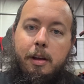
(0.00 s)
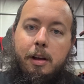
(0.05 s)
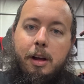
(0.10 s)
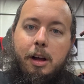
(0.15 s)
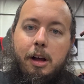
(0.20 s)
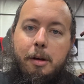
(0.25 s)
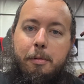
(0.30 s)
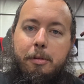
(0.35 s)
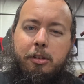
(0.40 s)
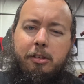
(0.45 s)

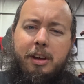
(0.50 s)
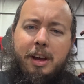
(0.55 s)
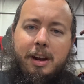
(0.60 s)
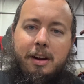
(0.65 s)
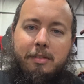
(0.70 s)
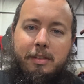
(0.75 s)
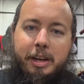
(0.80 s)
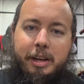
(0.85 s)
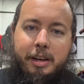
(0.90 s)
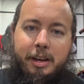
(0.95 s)
It's
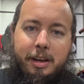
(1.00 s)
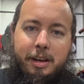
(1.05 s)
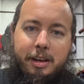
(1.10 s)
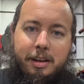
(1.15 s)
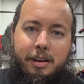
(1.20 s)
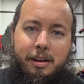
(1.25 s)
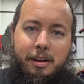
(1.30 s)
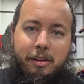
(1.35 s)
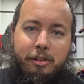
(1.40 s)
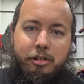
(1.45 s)
kind of like
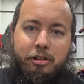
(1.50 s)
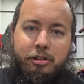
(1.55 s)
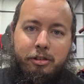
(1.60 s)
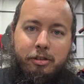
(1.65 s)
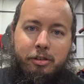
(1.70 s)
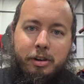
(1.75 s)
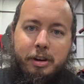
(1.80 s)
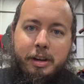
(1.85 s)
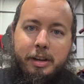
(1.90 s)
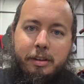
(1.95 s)
a
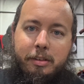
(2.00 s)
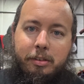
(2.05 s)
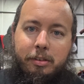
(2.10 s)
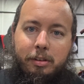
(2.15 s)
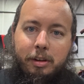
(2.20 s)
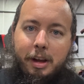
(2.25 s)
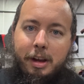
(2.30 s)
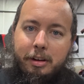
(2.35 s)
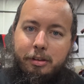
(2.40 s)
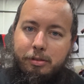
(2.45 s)
street
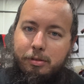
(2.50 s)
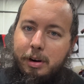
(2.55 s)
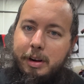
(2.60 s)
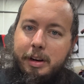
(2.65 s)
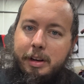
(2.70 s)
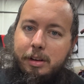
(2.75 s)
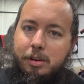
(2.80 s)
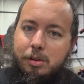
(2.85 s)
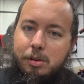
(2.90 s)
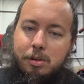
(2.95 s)
/
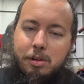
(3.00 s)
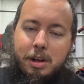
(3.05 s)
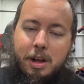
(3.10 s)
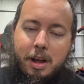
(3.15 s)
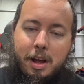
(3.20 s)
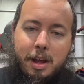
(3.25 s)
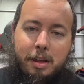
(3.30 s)
radial.